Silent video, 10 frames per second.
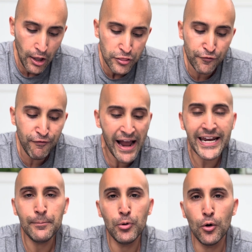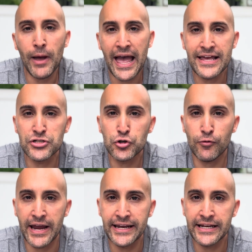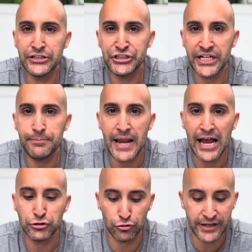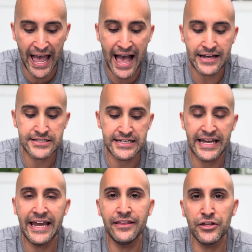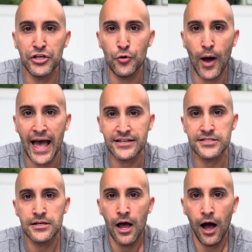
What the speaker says: the fracking boom has created cheap natural gas in the U.S.,